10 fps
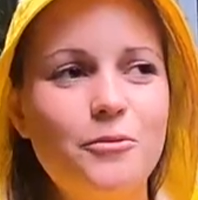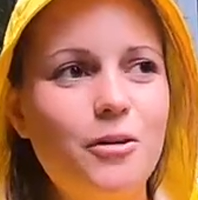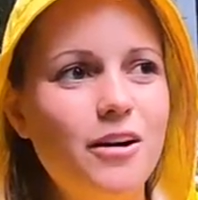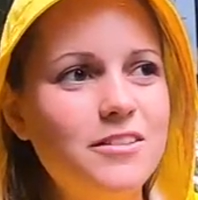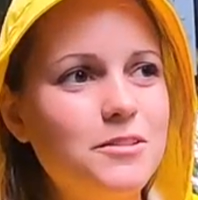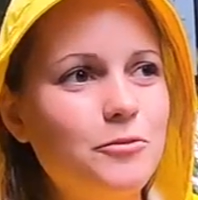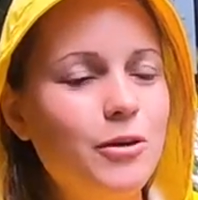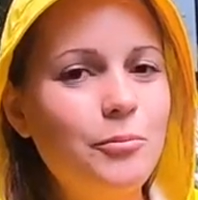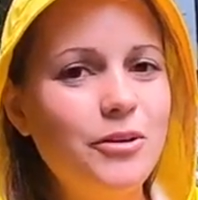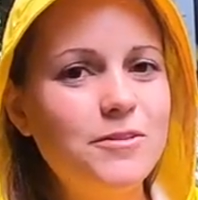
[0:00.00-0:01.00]
was
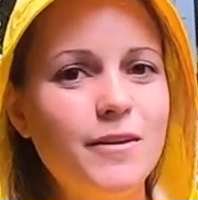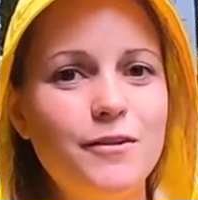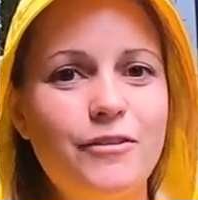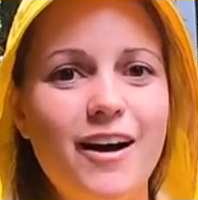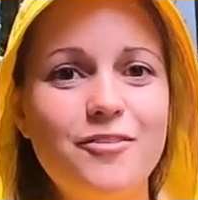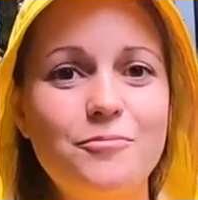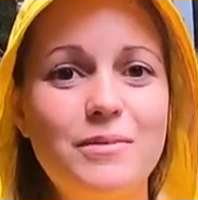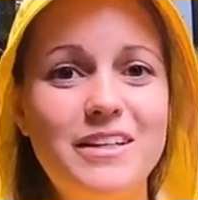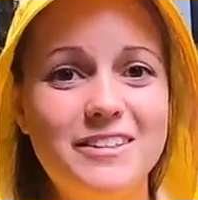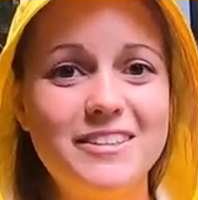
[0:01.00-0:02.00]
1.25
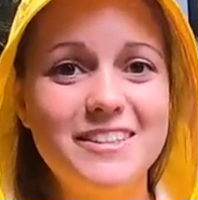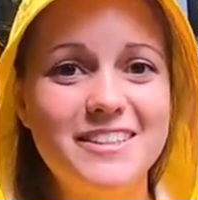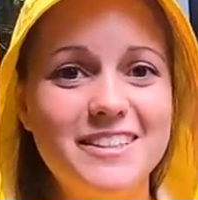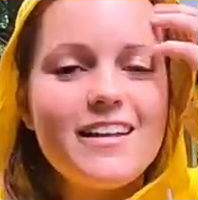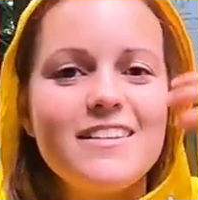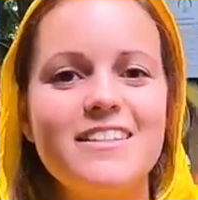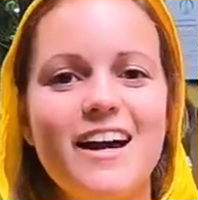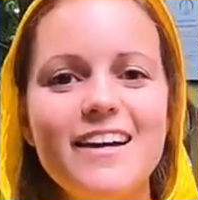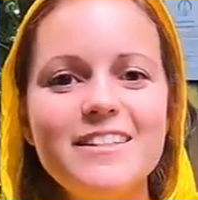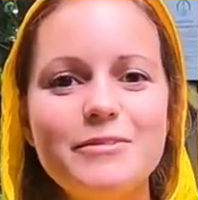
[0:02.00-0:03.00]
meters. Its
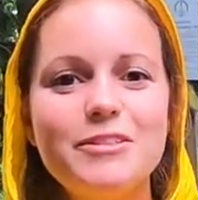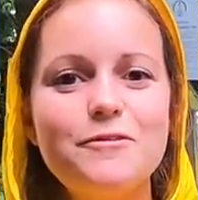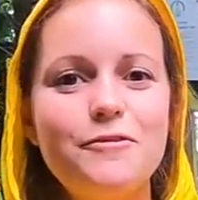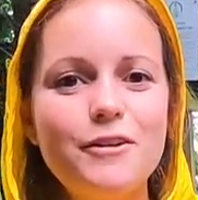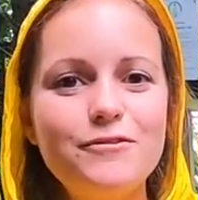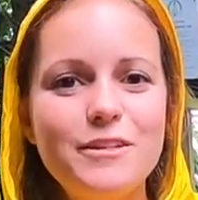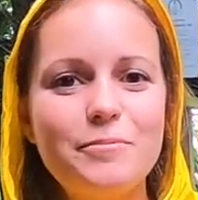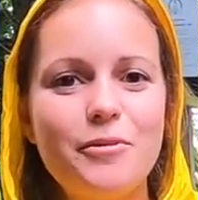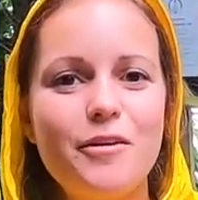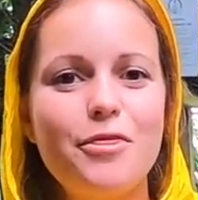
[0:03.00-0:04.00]
height was
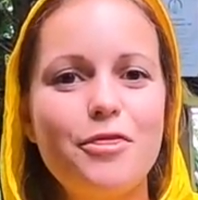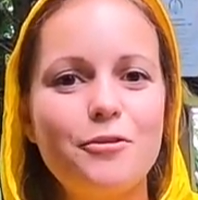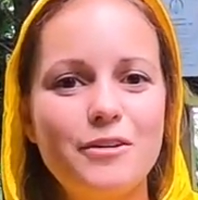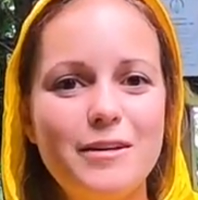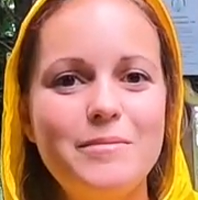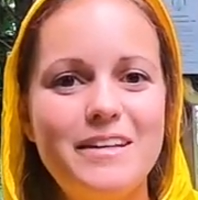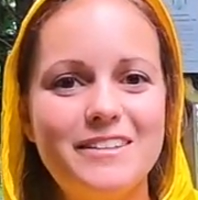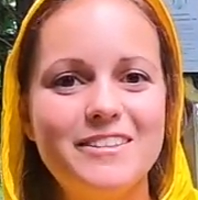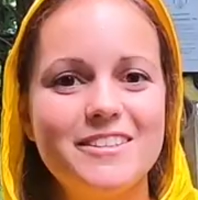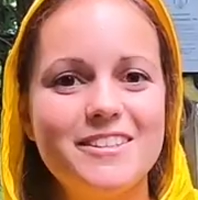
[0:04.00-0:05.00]
50.3
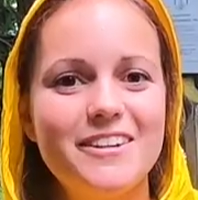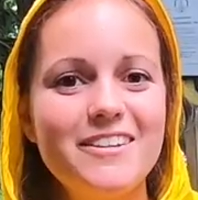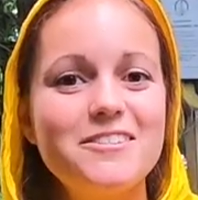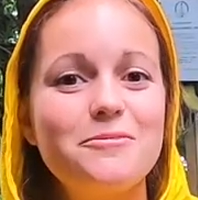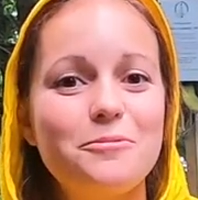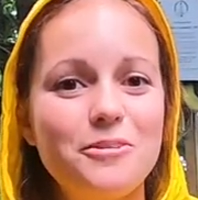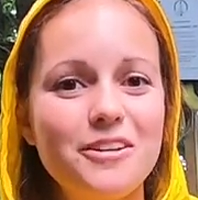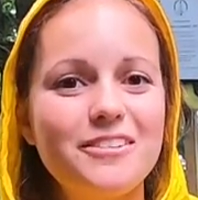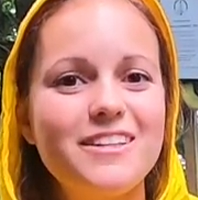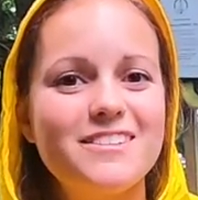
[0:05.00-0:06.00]
meters. So that's a
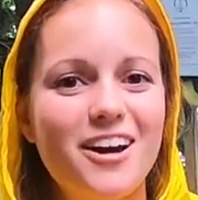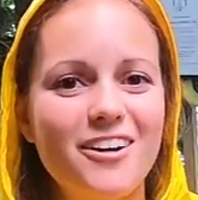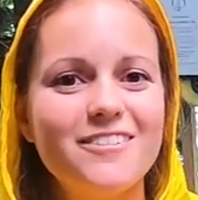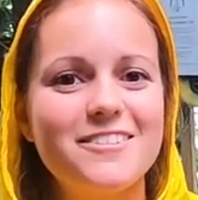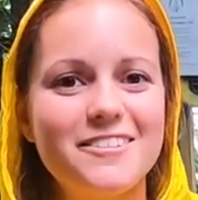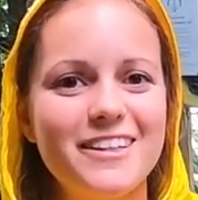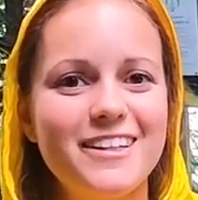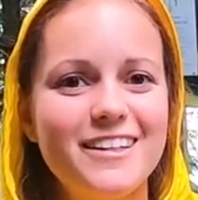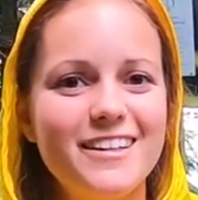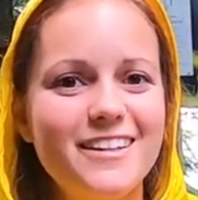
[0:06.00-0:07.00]
really tall tree.